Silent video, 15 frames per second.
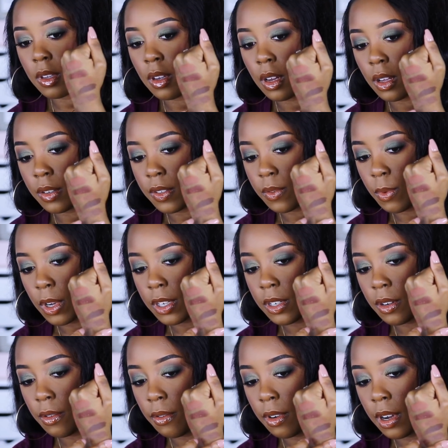And I'll swatch
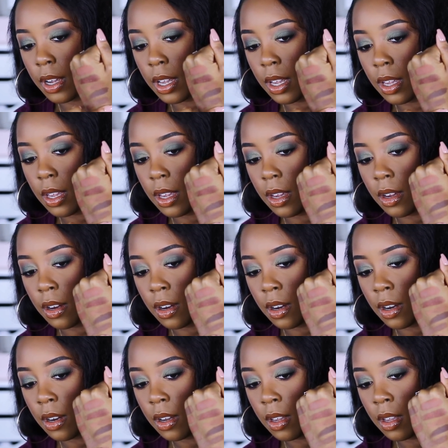it right
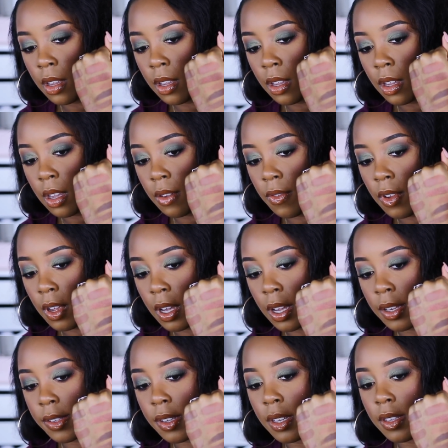here if you
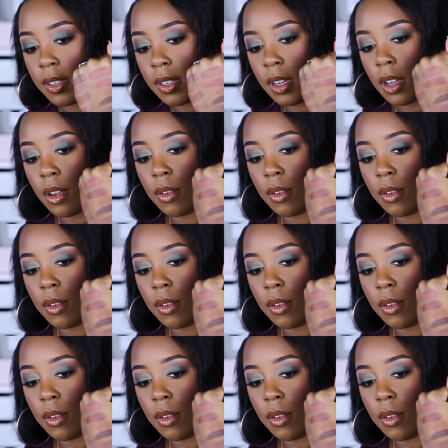guys can see it.